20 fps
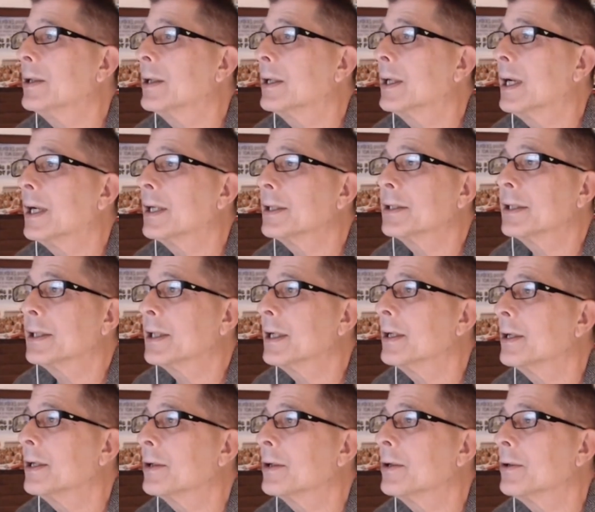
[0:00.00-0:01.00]
Gosh, I got
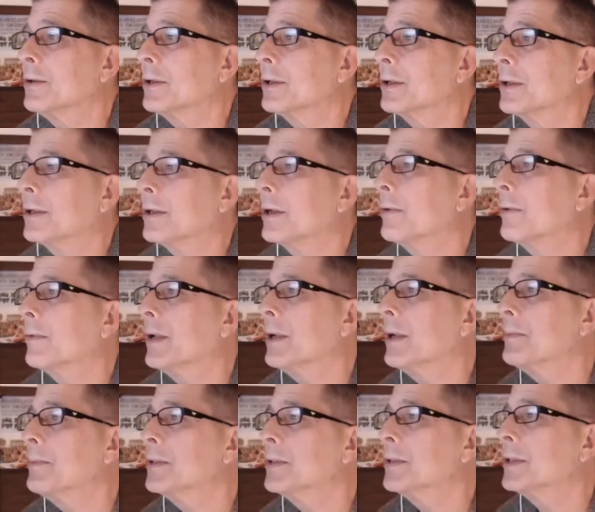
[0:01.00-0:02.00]
to go look at our
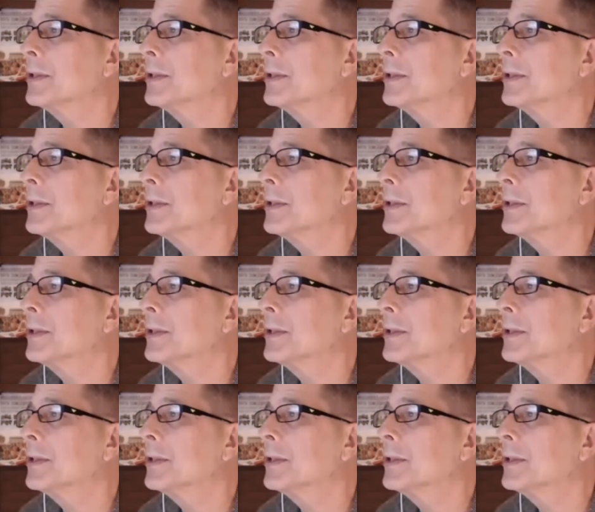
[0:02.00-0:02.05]
website